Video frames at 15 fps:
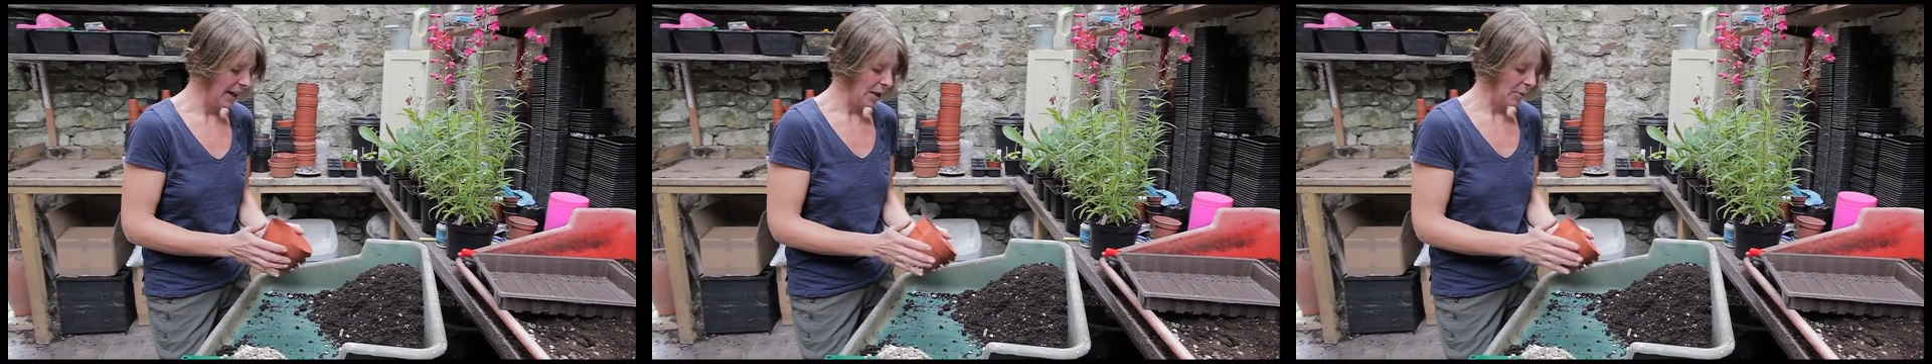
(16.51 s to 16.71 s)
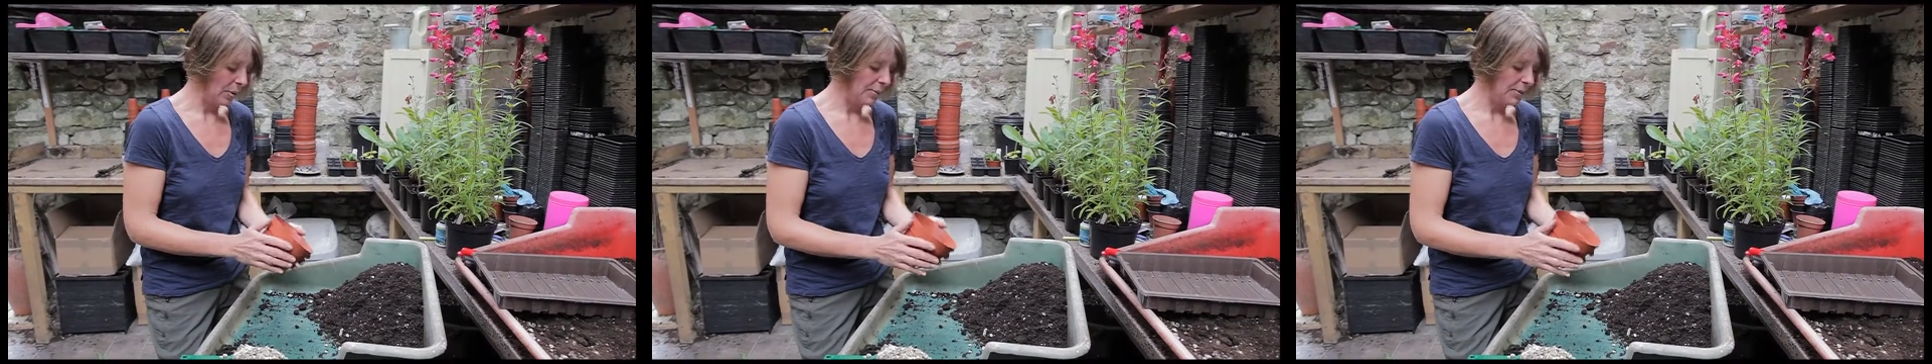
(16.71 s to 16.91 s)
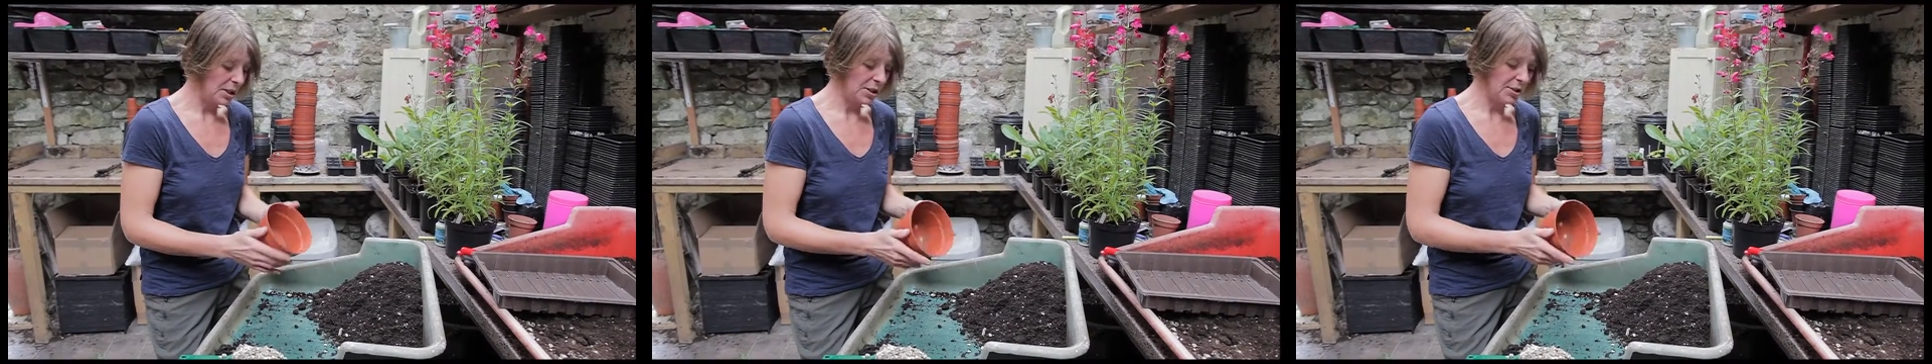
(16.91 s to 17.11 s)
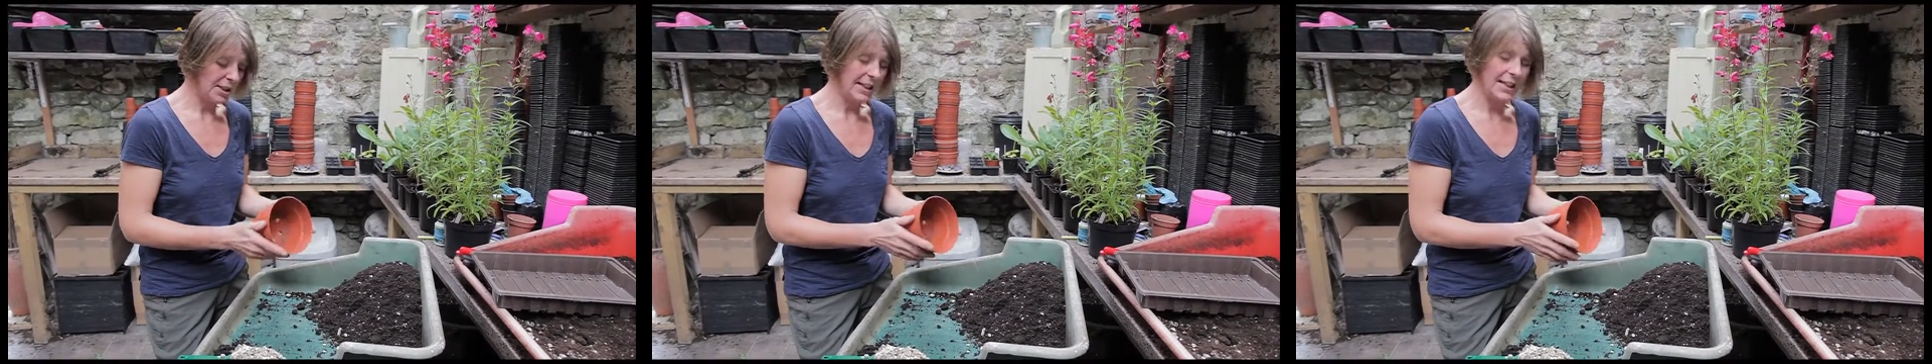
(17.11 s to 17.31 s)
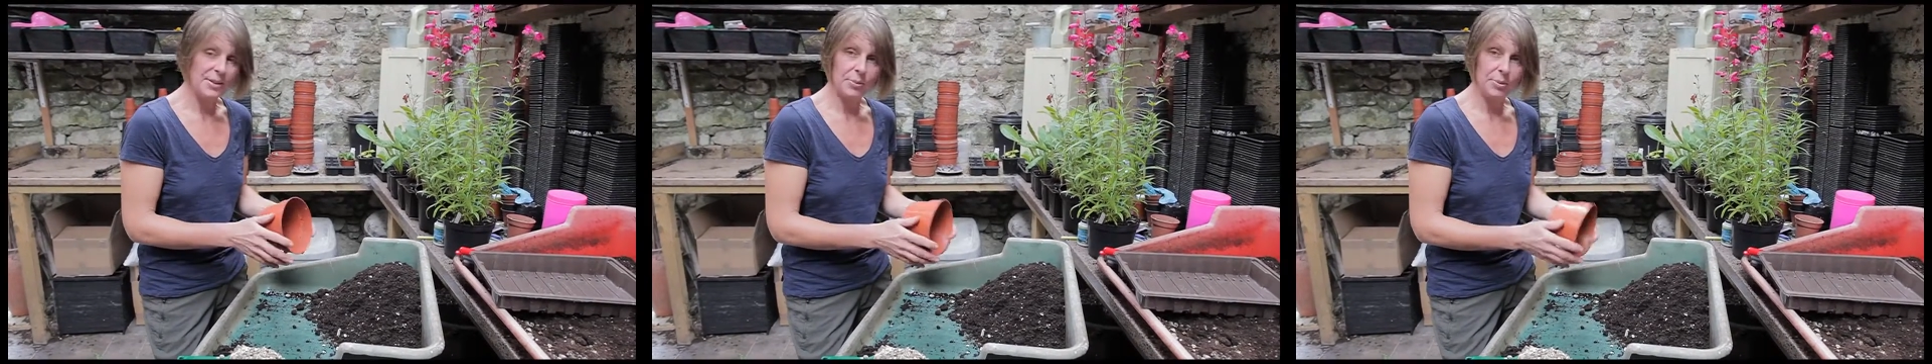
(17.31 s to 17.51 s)
What I'm just
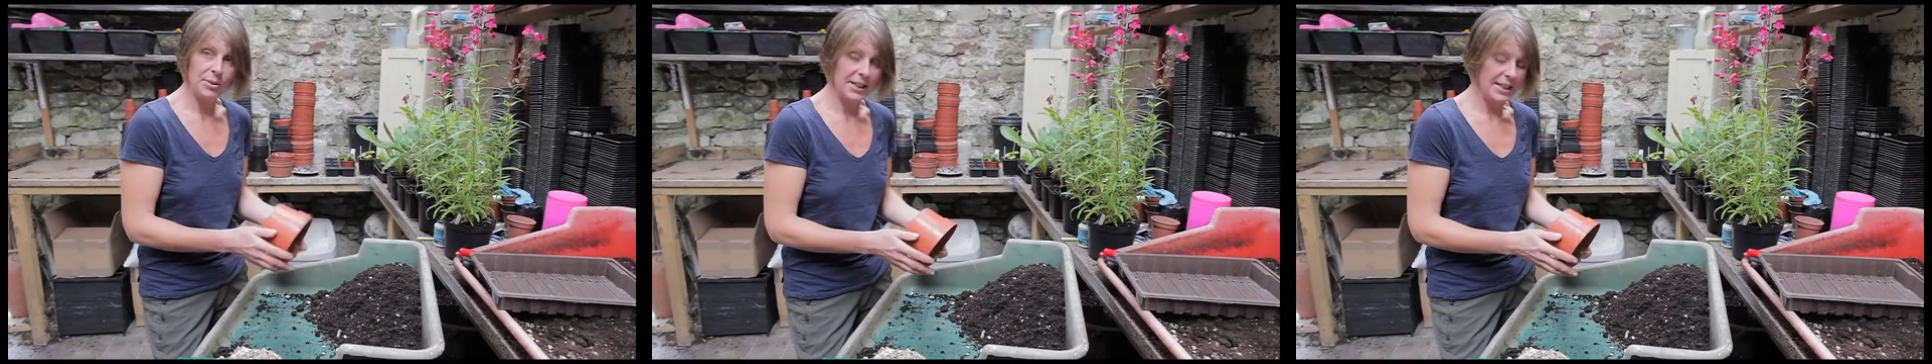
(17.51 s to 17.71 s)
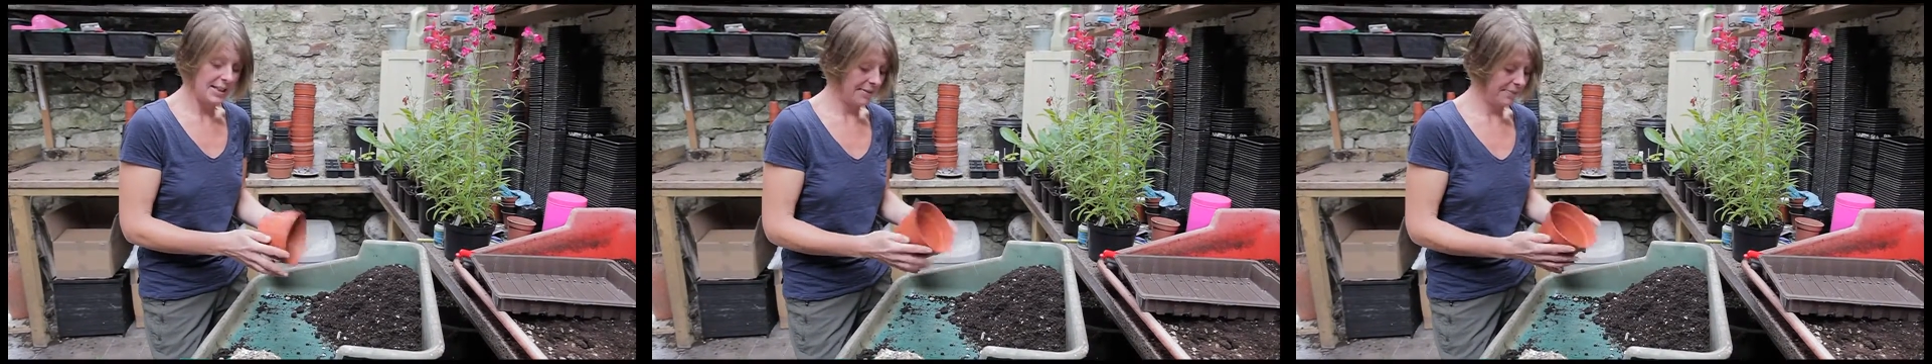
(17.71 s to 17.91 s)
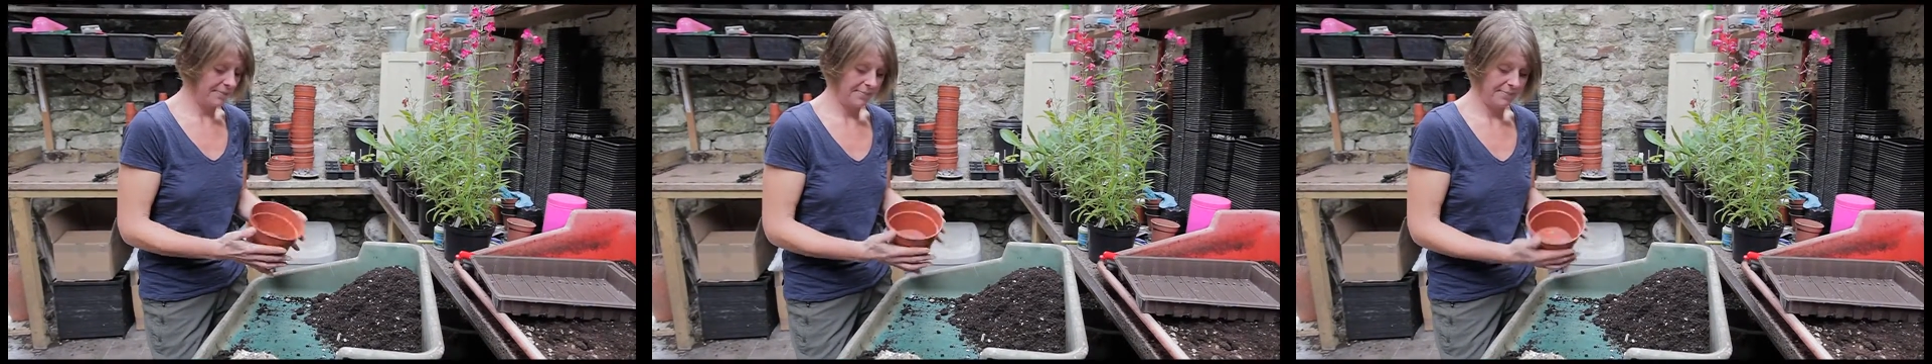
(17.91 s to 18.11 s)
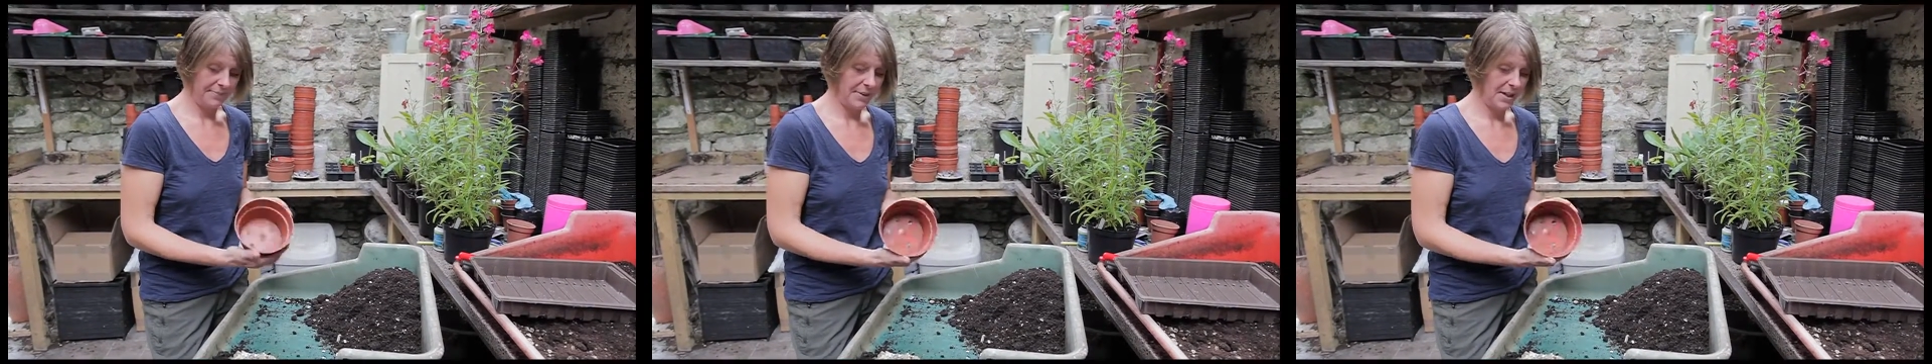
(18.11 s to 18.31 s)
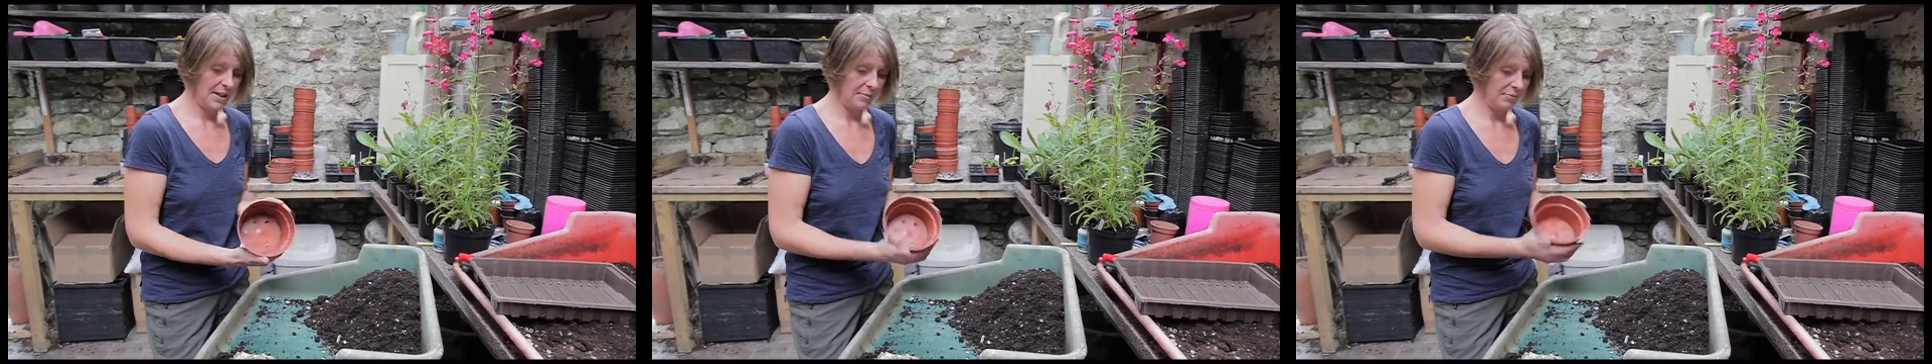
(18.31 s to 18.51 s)
using is one of these
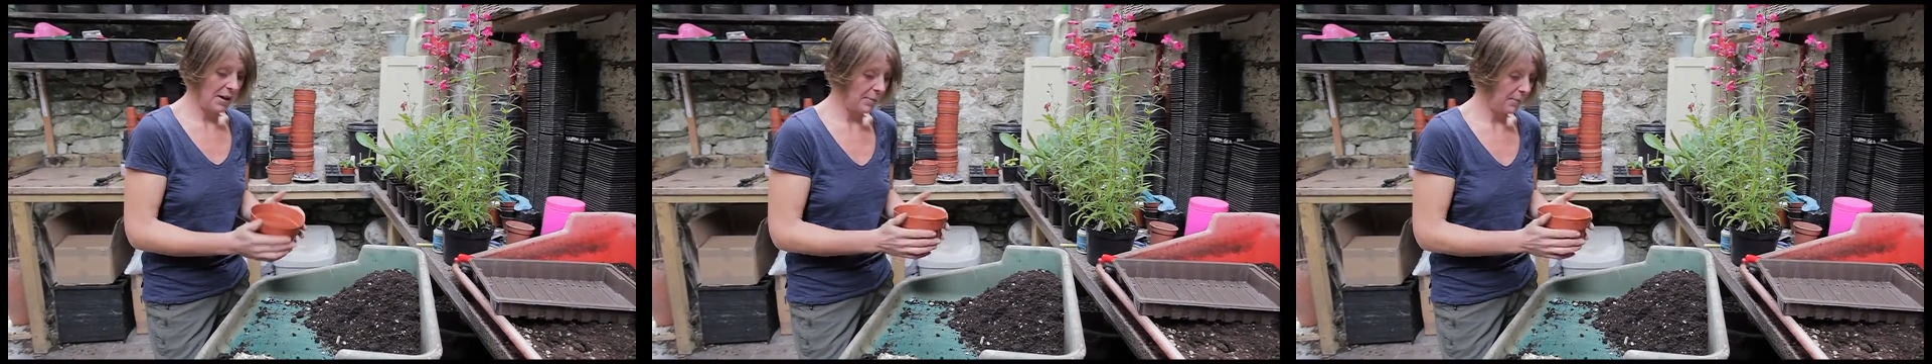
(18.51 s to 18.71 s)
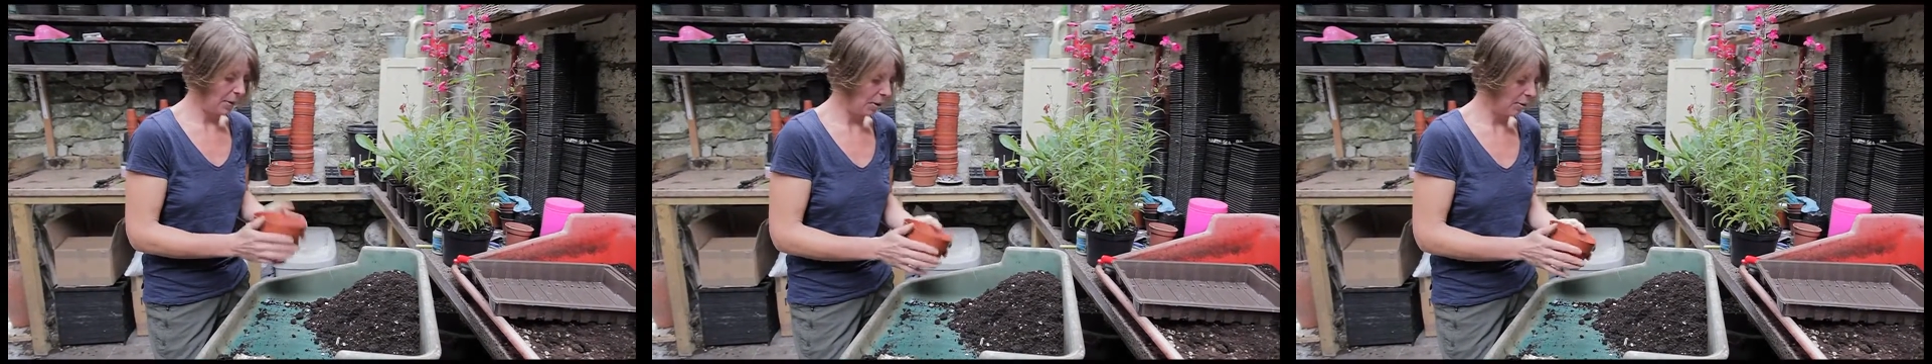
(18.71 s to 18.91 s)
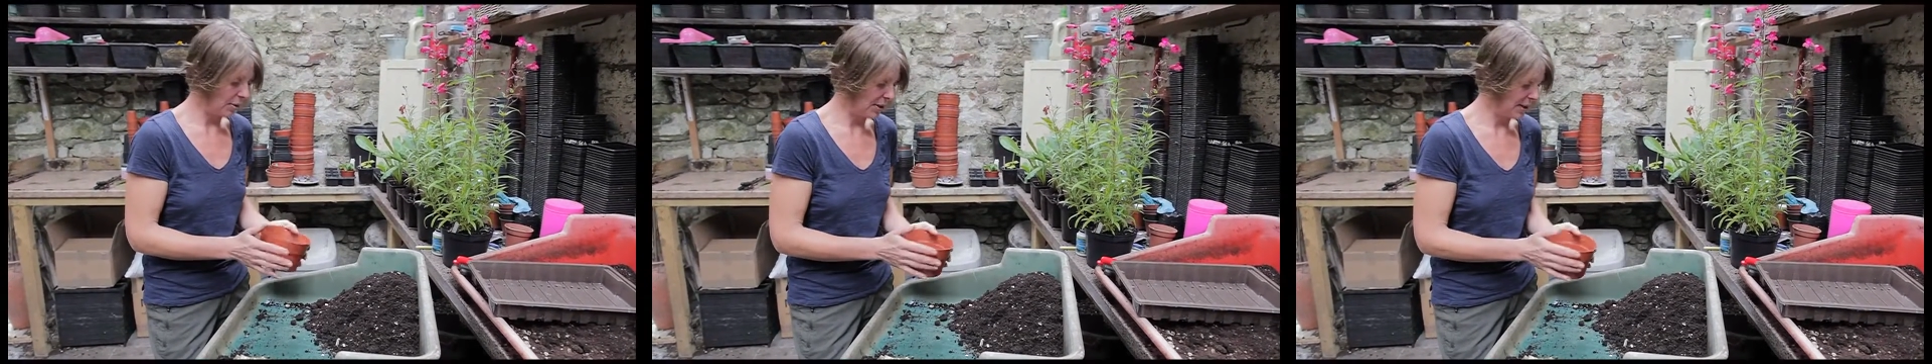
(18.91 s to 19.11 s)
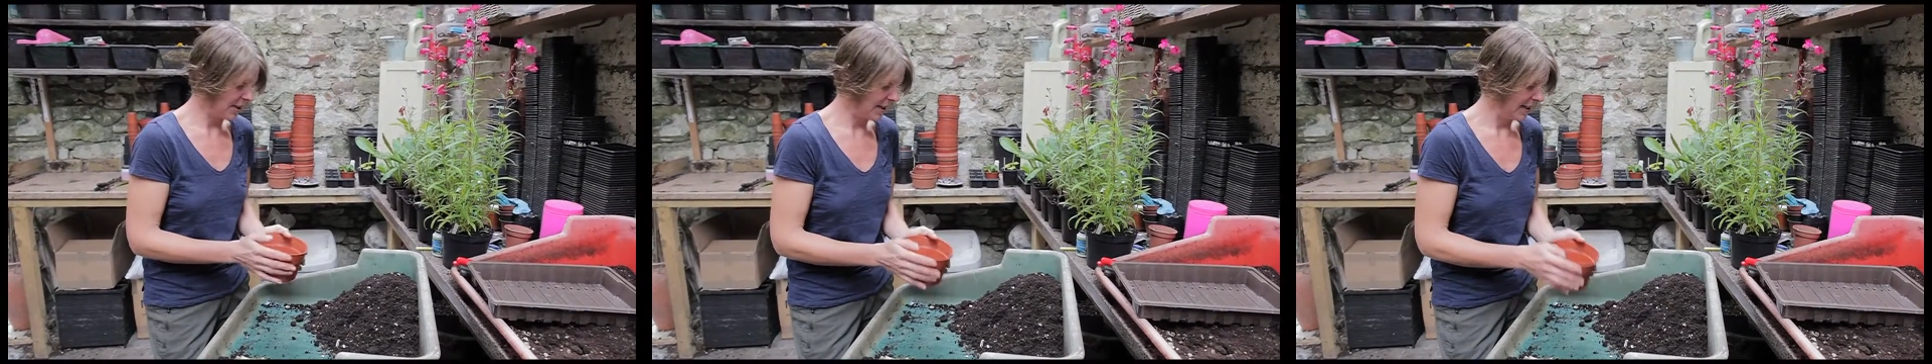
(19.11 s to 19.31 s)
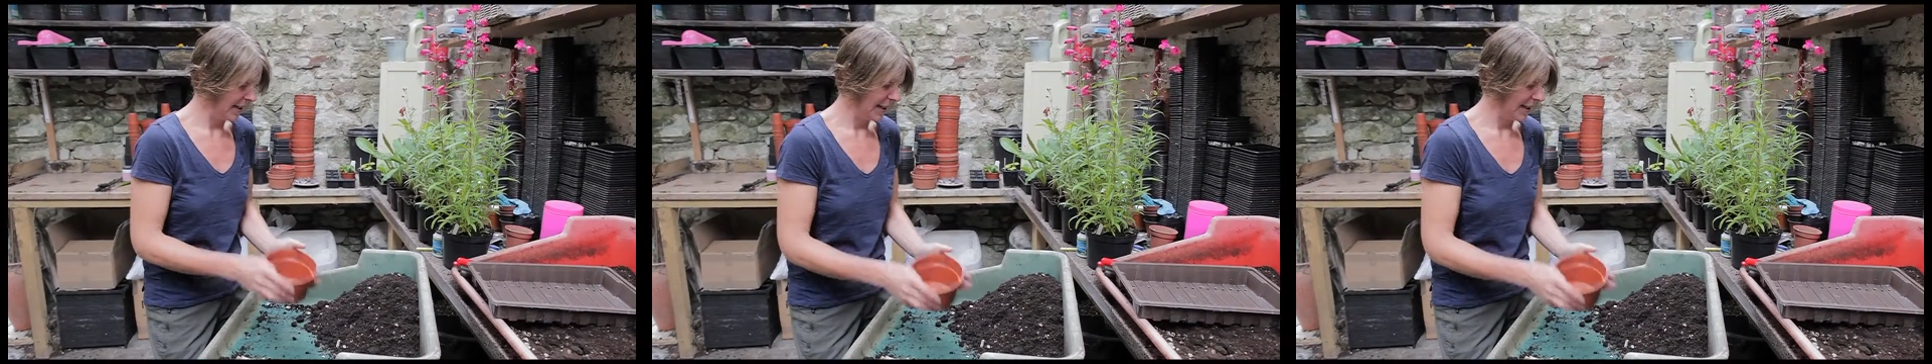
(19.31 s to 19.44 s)
nice round pots,